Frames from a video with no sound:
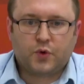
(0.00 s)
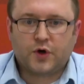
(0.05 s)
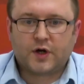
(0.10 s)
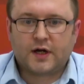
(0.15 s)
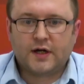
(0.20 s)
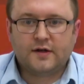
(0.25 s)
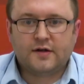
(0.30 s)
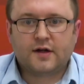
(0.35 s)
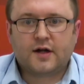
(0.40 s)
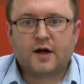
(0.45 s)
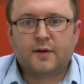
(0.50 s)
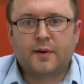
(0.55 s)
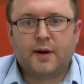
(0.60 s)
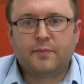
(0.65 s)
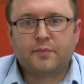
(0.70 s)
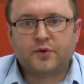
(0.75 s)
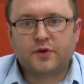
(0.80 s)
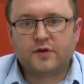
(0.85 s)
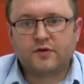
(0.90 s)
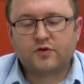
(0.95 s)
working to come
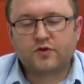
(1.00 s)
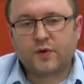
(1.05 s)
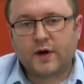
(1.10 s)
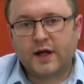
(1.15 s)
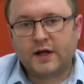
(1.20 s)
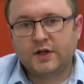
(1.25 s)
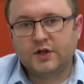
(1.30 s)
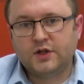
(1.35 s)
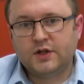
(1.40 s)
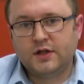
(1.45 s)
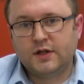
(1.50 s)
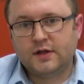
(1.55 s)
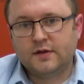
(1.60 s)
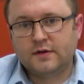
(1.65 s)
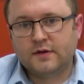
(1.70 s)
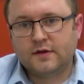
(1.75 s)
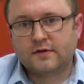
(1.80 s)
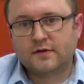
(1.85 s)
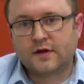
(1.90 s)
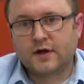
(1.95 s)
up with a strategy
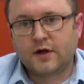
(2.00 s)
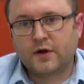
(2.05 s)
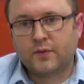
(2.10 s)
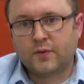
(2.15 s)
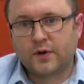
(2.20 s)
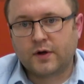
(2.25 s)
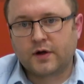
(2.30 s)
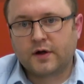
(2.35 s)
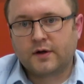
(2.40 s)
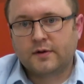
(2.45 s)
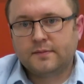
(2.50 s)
that's going to work.